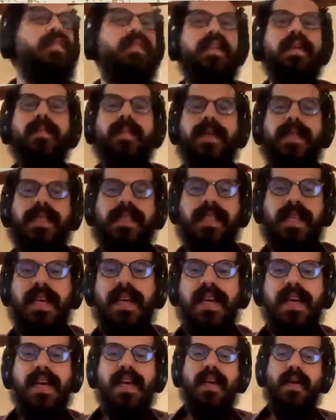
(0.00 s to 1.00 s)
is
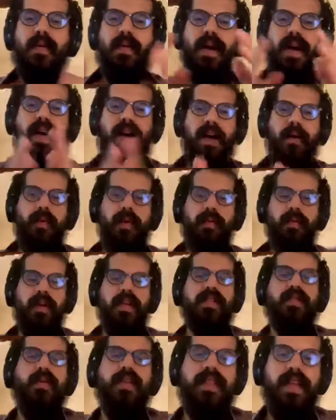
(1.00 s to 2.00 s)
uh, we worked
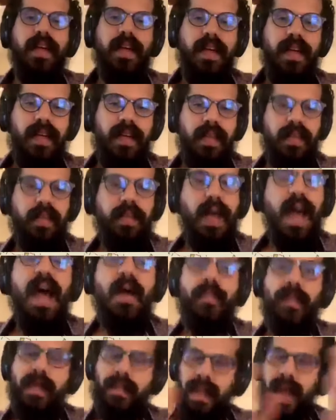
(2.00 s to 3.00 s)
with uh,
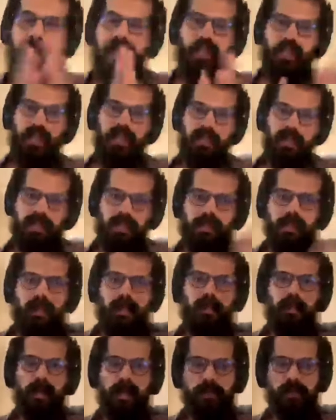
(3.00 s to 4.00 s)
Ahmed actually, so
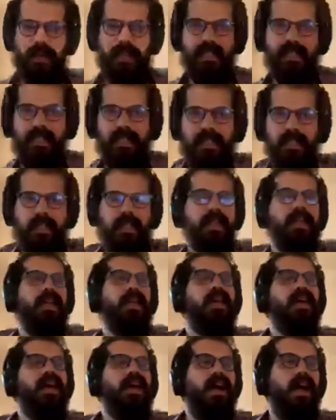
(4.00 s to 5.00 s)
in particular,
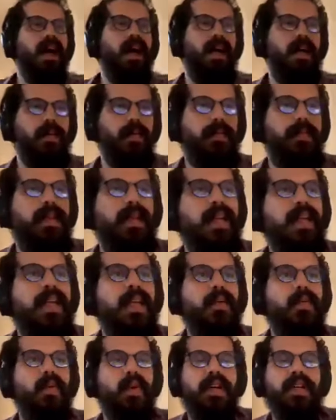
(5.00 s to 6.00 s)
uh, he
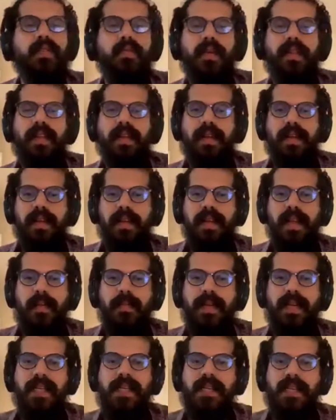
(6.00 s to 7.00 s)
worked with a
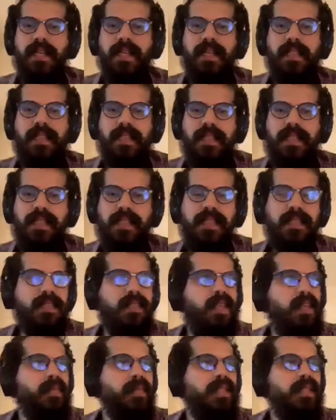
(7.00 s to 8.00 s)
Lebanese artist. His
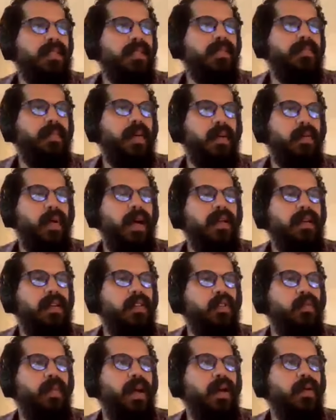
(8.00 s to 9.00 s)
name is Marwan
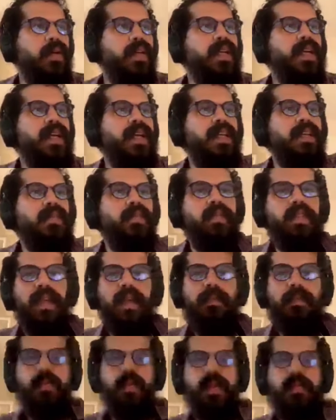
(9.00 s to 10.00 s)
Rechmaoui, and they've
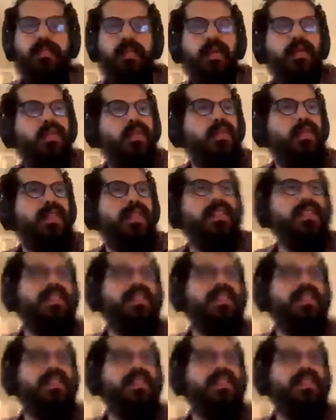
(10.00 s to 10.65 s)
reproduced